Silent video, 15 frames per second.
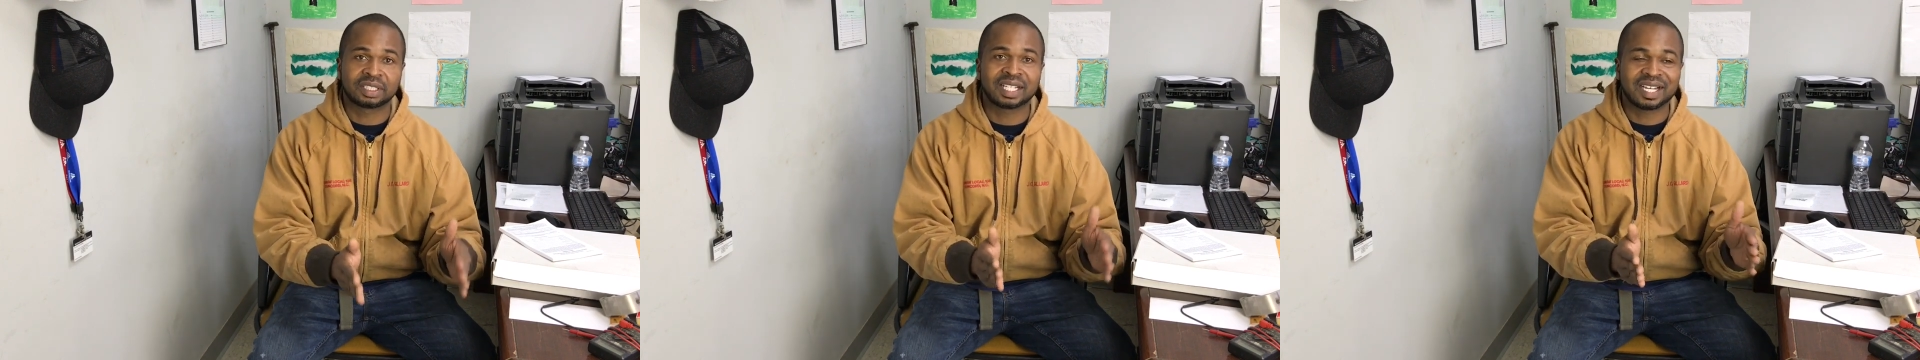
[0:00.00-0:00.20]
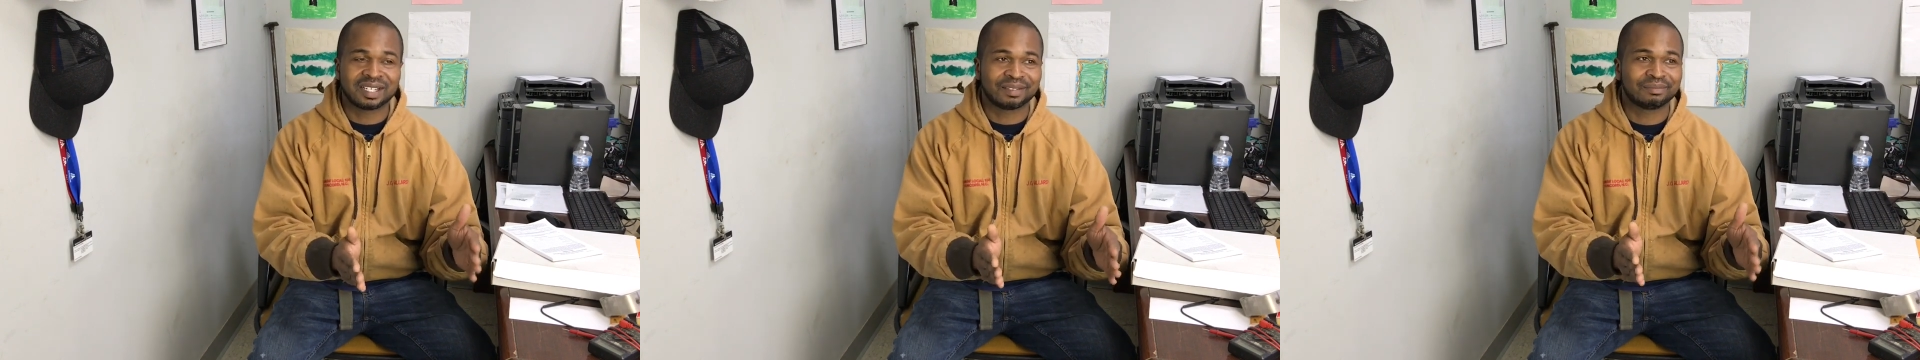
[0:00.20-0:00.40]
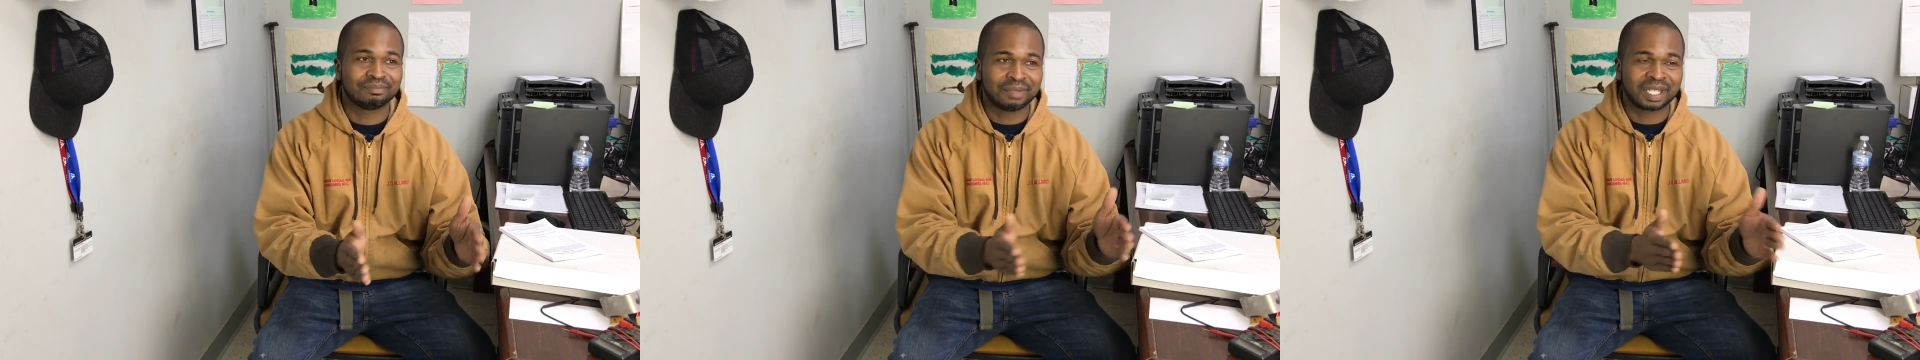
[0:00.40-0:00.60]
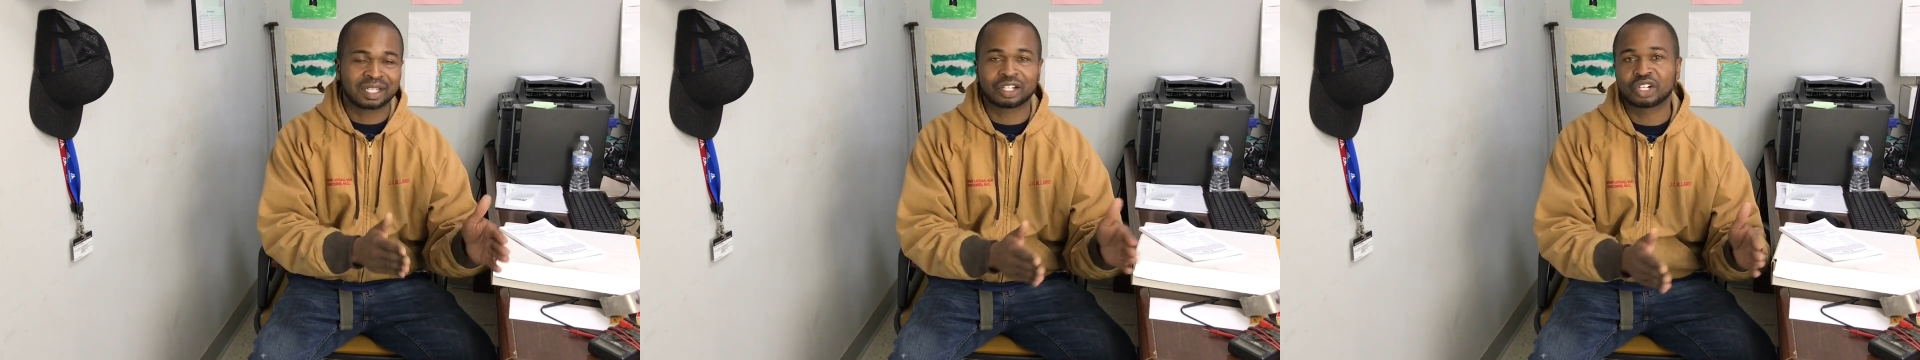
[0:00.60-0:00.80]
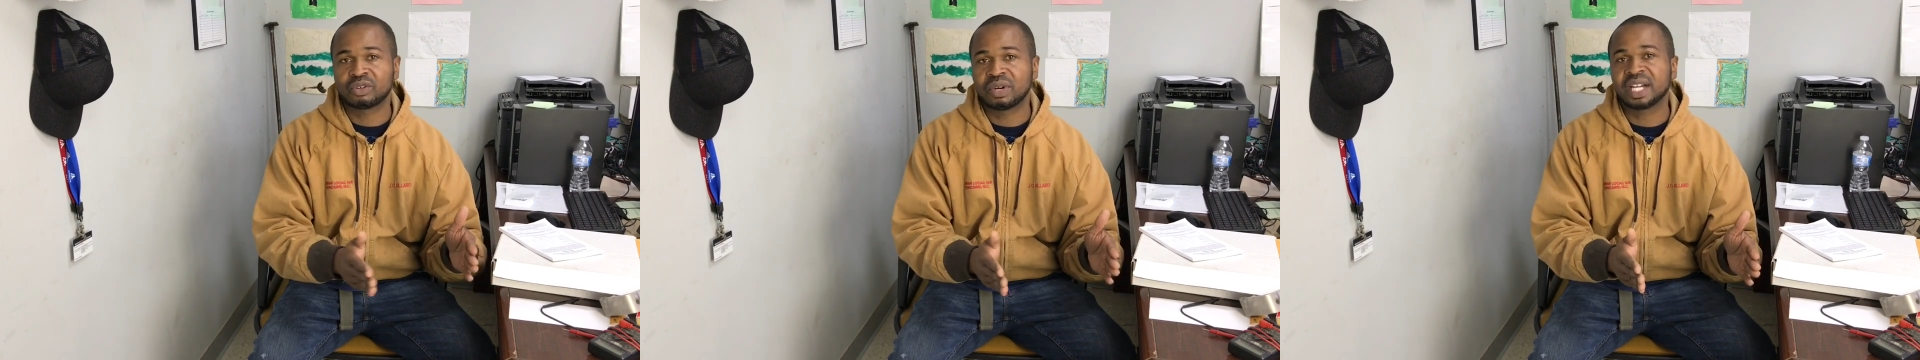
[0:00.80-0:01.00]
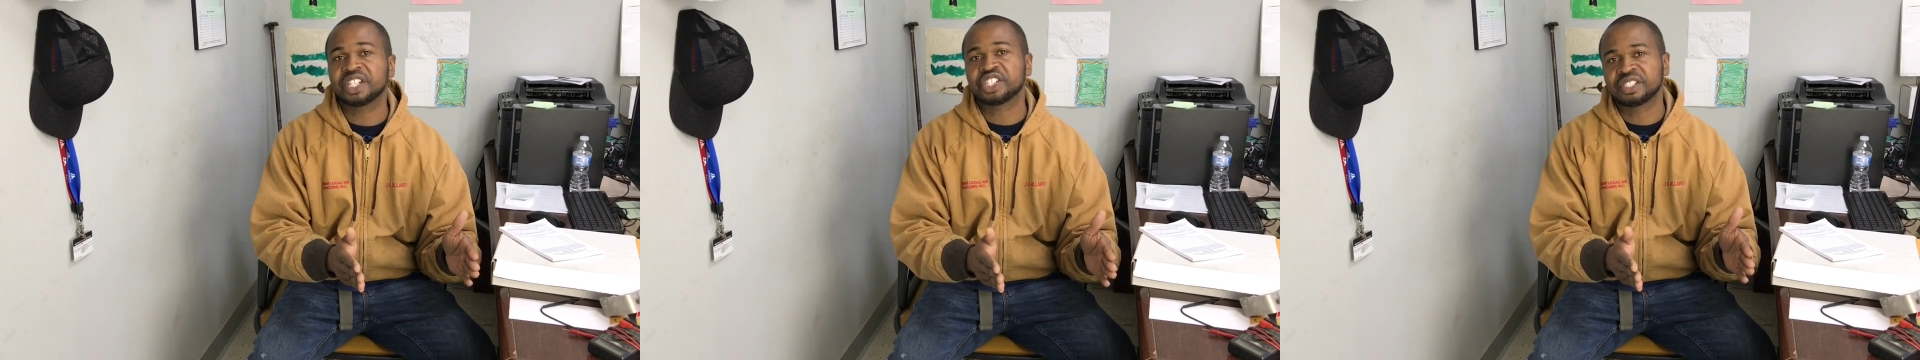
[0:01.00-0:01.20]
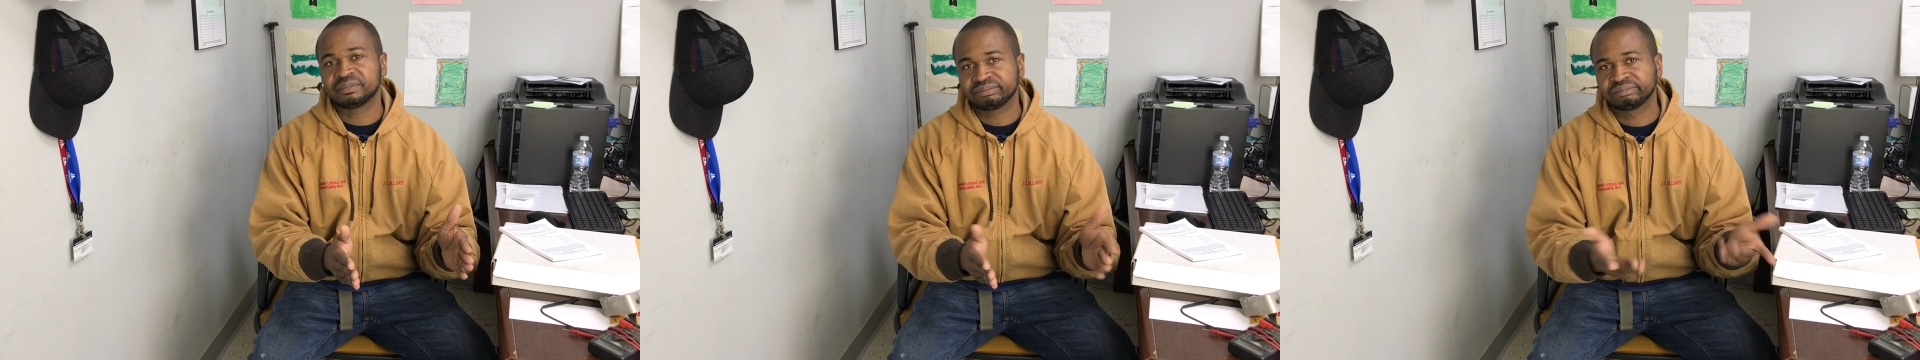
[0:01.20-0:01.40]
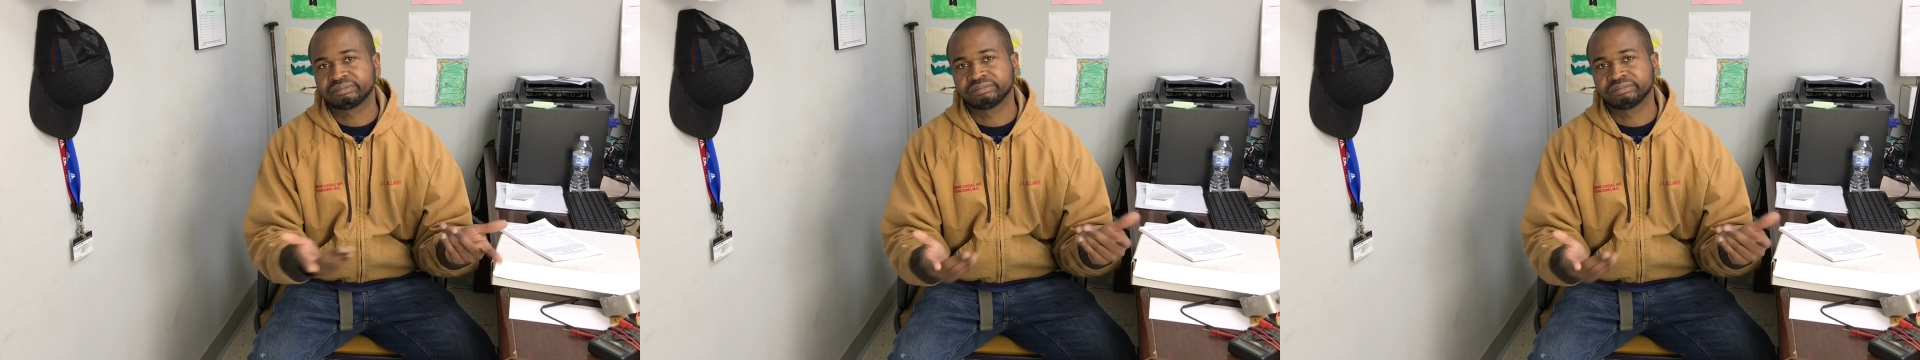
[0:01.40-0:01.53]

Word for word: kind of make a correction